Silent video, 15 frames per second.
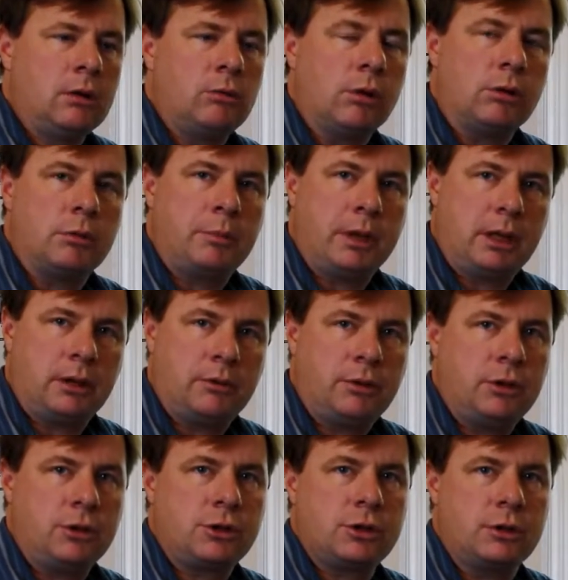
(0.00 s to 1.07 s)
what would be the
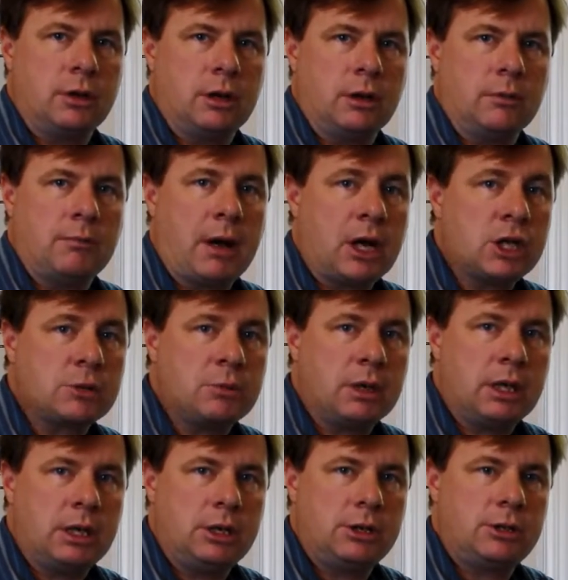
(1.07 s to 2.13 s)
future
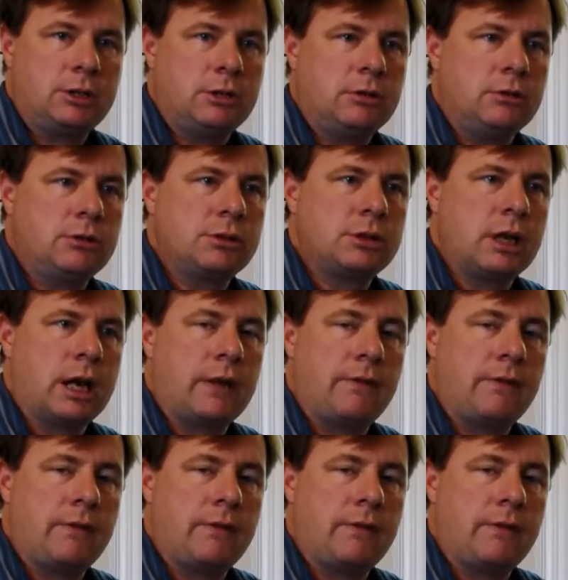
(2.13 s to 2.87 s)
management issues,